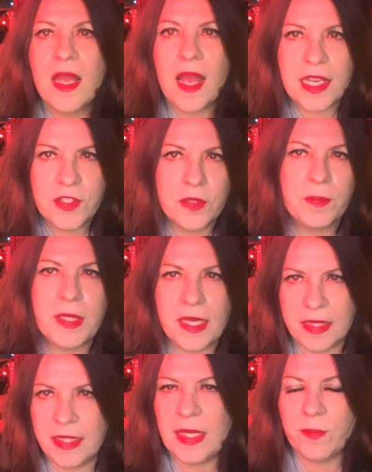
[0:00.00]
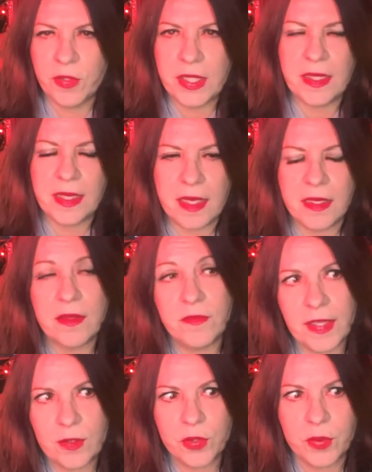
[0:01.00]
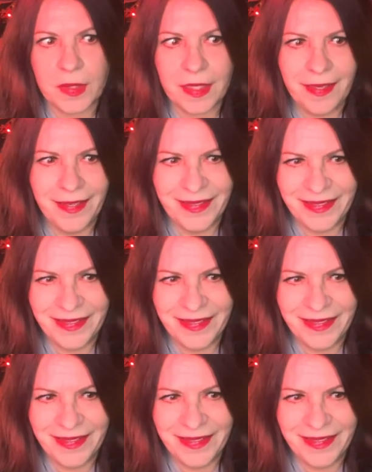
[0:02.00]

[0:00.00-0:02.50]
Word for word: I do plan to keep reading that eventually.